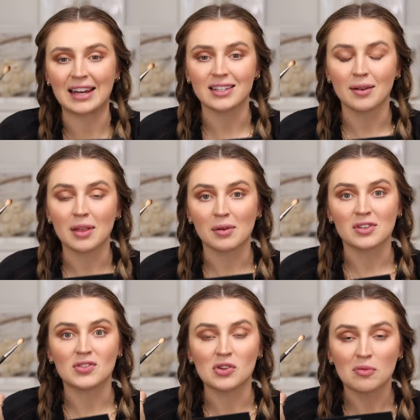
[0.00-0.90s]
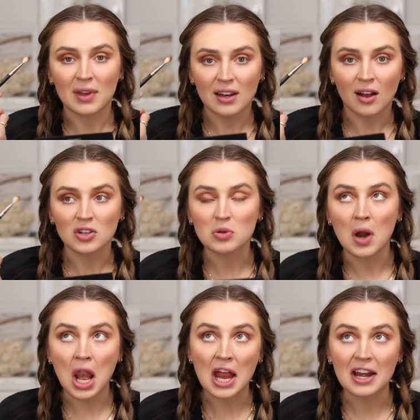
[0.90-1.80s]
Anytime they would zoom in onto
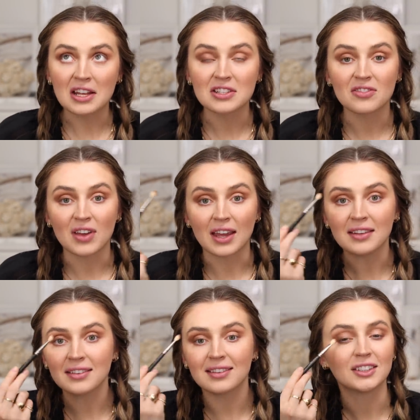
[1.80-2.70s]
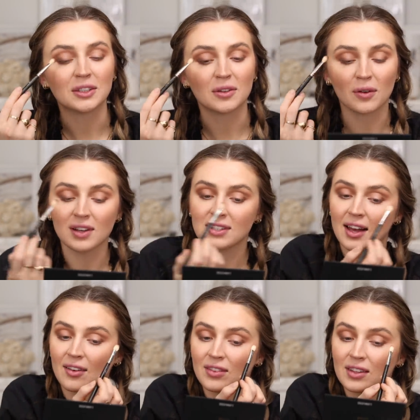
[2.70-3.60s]
Elena's face, she would always
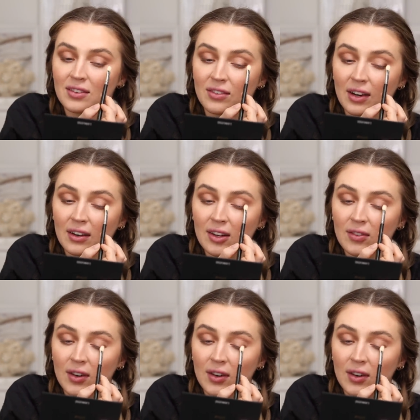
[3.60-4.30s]
have this very,